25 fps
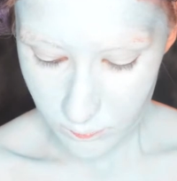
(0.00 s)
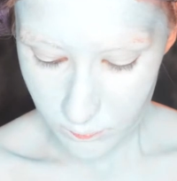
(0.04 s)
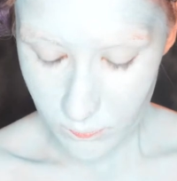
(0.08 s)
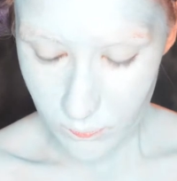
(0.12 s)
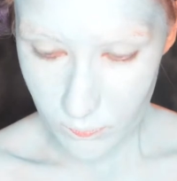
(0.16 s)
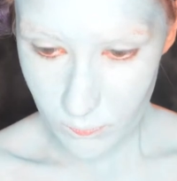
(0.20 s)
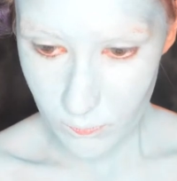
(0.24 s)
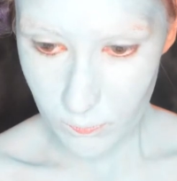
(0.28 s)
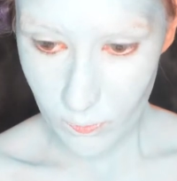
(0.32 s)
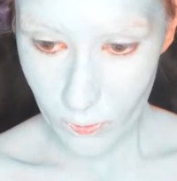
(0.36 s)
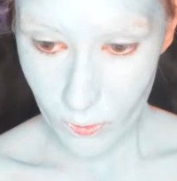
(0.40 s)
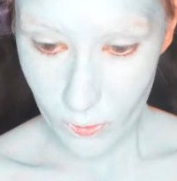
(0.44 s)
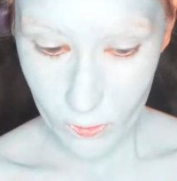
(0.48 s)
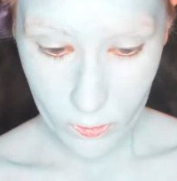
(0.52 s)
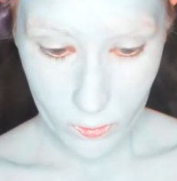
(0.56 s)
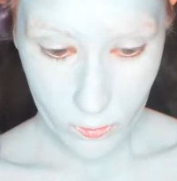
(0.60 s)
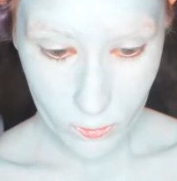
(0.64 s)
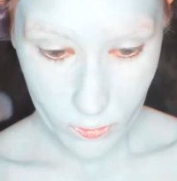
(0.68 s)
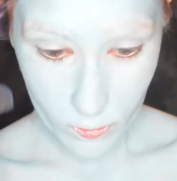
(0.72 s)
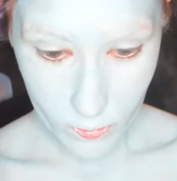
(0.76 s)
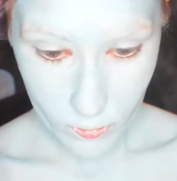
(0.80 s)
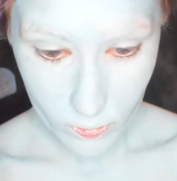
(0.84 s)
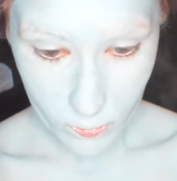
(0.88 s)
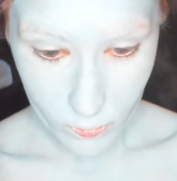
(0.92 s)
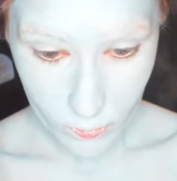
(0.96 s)
and
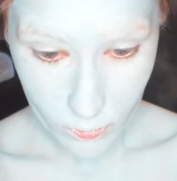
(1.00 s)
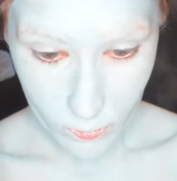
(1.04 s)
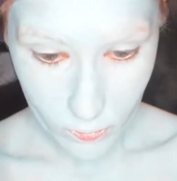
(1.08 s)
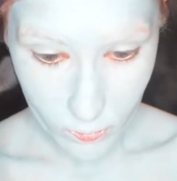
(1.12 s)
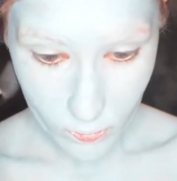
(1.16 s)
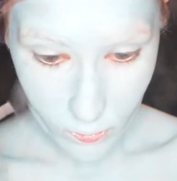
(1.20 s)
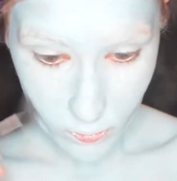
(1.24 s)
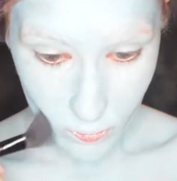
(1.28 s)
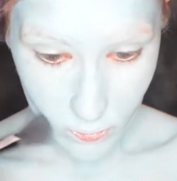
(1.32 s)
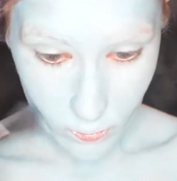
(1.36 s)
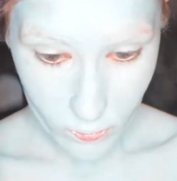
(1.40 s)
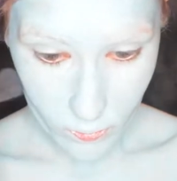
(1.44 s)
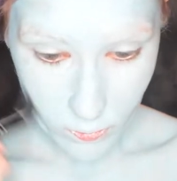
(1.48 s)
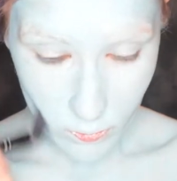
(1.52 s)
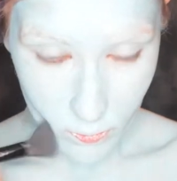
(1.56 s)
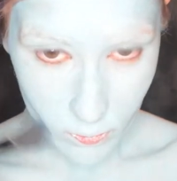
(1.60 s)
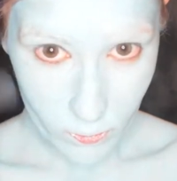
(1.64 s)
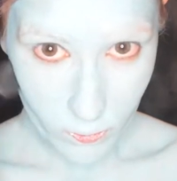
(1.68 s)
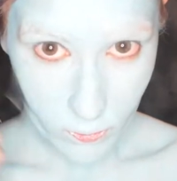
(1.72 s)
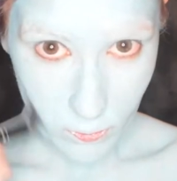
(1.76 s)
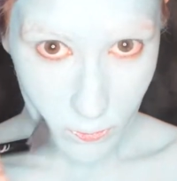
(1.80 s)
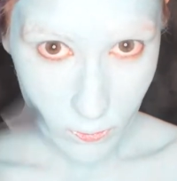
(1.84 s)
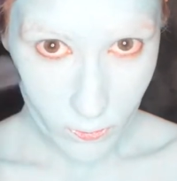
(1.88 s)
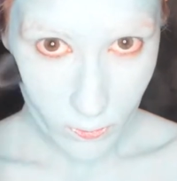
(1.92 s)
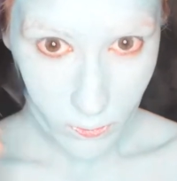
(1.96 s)
then really
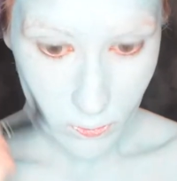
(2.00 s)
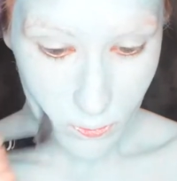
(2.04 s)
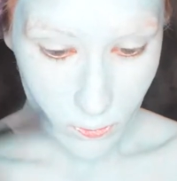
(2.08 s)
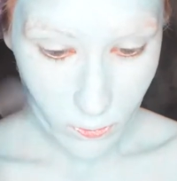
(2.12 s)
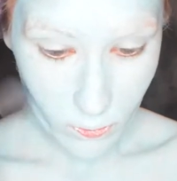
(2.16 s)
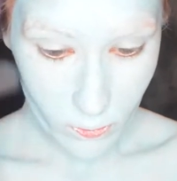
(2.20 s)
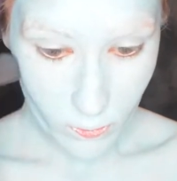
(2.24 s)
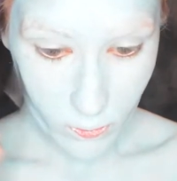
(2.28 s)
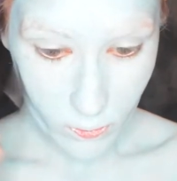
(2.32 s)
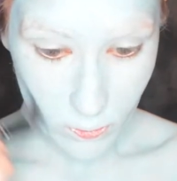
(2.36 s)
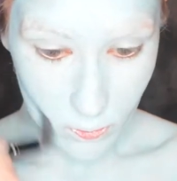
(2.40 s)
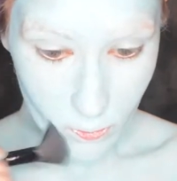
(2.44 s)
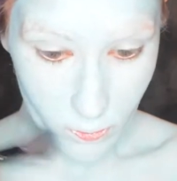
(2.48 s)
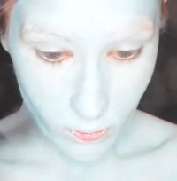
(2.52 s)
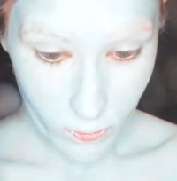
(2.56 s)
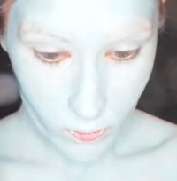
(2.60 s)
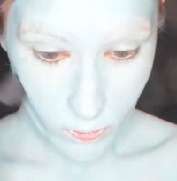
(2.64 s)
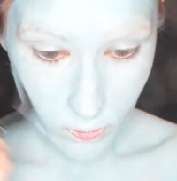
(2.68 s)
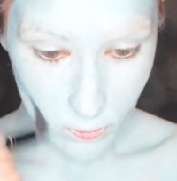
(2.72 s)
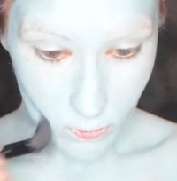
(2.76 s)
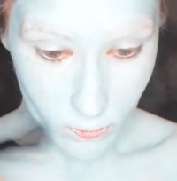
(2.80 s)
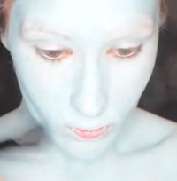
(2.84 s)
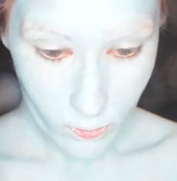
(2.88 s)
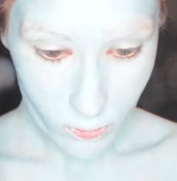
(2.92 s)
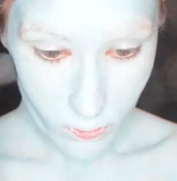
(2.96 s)
carving out my
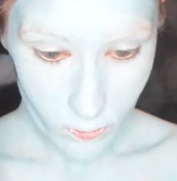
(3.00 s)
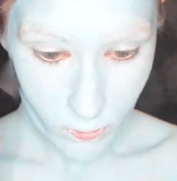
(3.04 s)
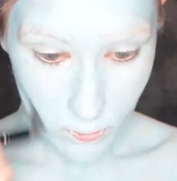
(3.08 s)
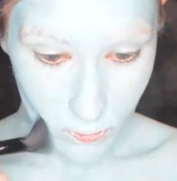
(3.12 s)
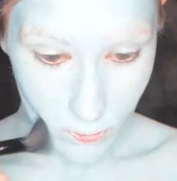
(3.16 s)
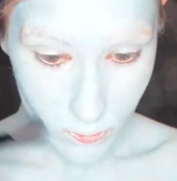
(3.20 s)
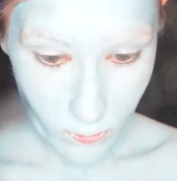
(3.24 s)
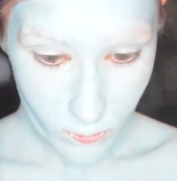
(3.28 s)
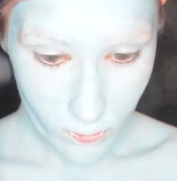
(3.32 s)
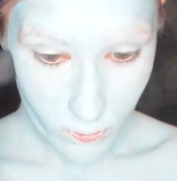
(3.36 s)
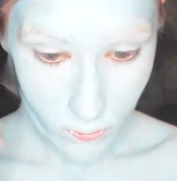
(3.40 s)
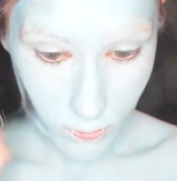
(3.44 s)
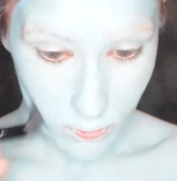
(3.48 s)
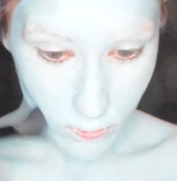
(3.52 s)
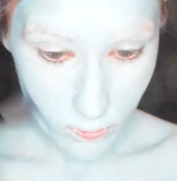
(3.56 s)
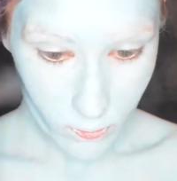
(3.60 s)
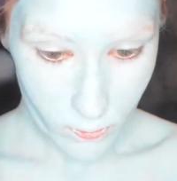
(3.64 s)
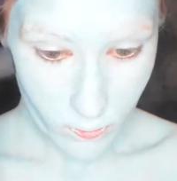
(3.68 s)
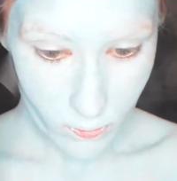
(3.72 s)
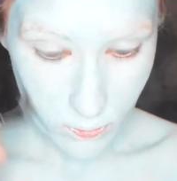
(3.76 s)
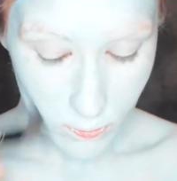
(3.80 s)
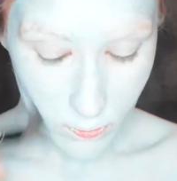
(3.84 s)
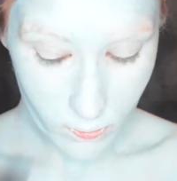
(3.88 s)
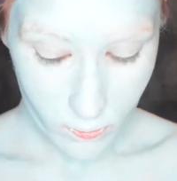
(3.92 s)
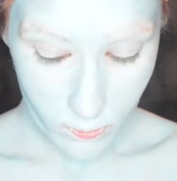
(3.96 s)
cheekbones because
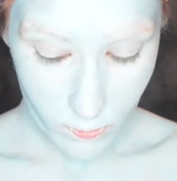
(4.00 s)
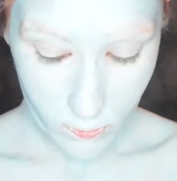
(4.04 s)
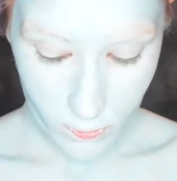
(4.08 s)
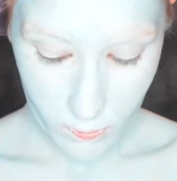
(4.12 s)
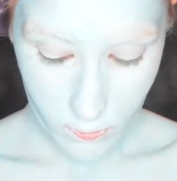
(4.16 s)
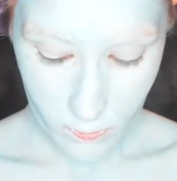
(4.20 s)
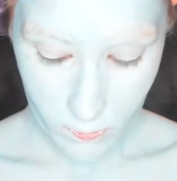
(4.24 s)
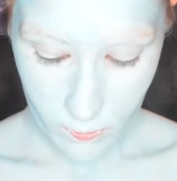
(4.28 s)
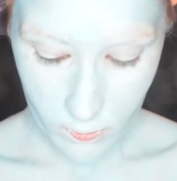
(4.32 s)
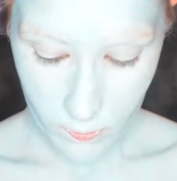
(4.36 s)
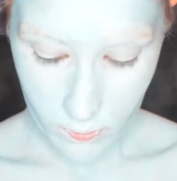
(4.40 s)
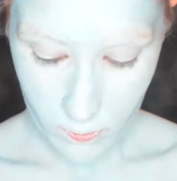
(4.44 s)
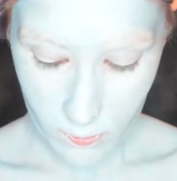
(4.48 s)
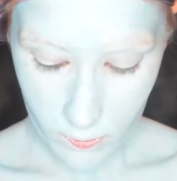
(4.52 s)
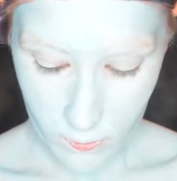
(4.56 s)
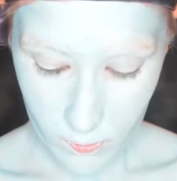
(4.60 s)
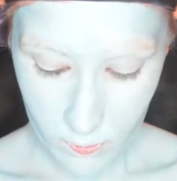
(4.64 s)
Sylvanas'